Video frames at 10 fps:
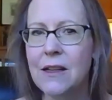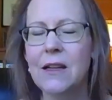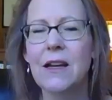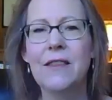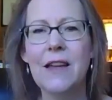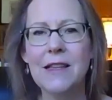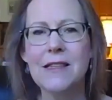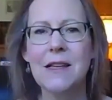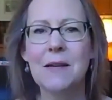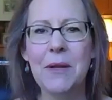and
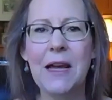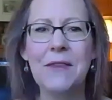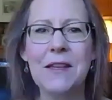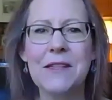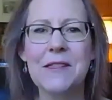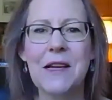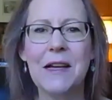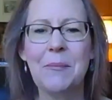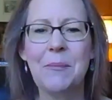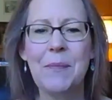that's a plant that is a
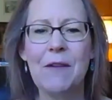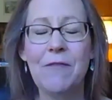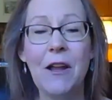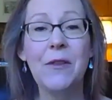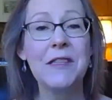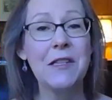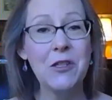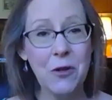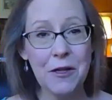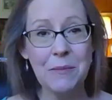flower that's
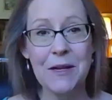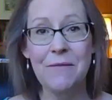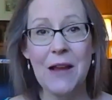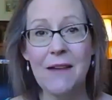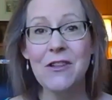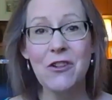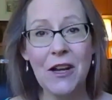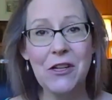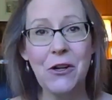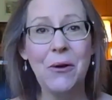intrigued me, and I haven't
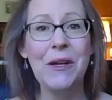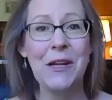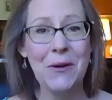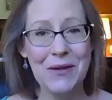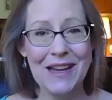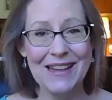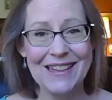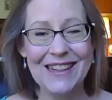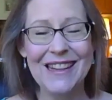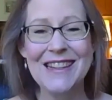tried to grow it here yet.
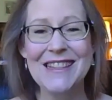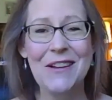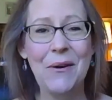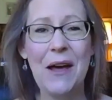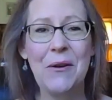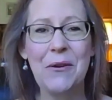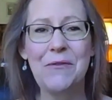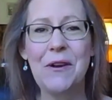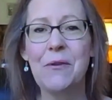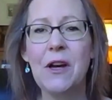So I don't know if
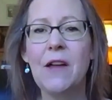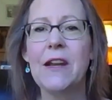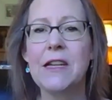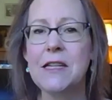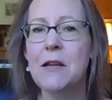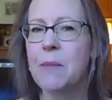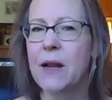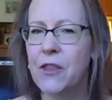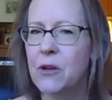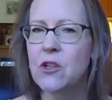I would call that a tip, but I
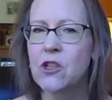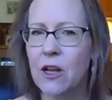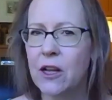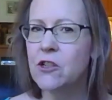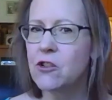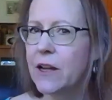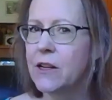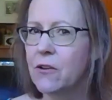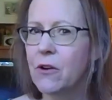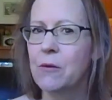think we should all try to
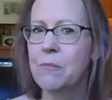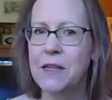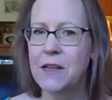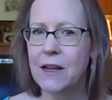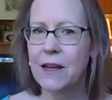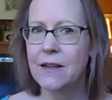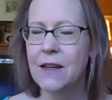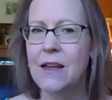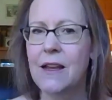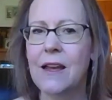grow mignonette
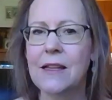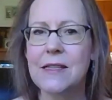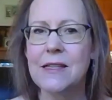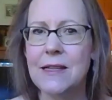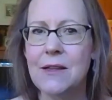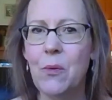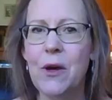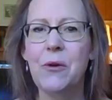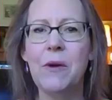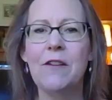and see
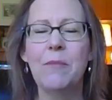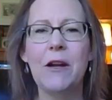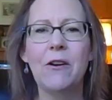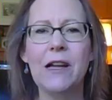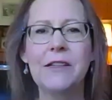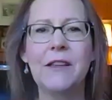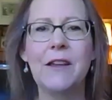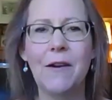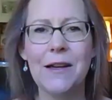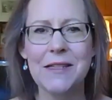whether we have better luck than
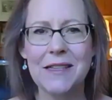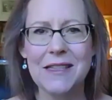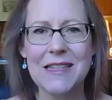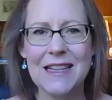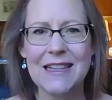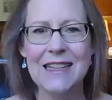the Austens did.